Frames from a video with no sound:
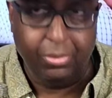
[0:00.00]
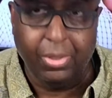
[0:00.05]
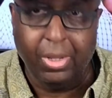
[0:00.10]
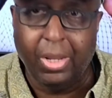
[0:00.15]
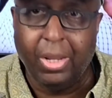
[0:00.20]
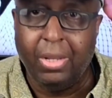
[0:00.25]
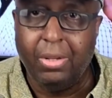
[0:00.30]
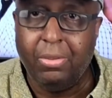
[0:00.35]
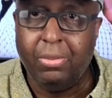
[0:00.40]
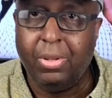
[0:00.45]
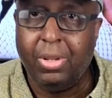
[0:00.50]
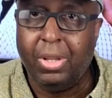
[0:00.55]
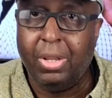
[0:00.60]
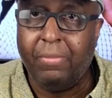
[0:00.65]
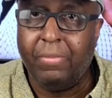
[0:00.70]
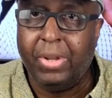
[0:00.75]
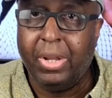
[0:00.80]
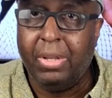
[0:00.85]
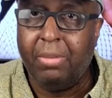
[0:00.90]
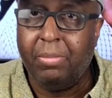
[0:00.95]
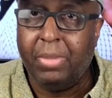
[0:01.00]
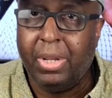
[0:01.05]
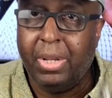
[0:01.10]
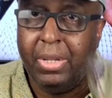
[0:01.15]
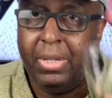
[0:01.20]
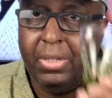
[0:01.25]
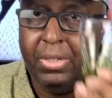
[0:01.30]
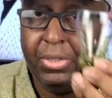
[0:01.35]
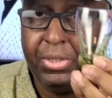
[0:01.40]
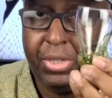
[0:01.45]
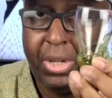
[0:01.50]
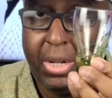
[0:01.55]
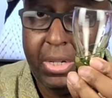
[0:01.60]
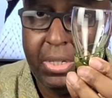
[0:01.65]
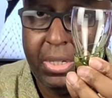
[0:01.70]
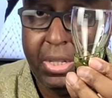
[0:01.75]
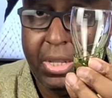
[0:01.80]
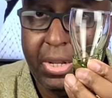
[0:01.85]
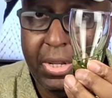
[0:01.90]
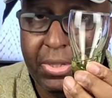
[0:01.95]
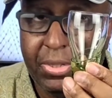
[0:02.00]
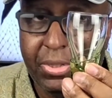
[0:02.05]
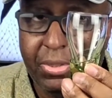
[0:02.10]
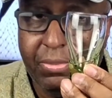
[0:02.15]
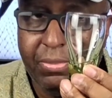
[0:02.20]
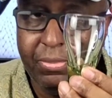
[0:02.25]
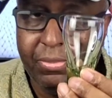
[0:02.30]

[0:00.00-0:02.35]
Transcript: And I've got my shot glass.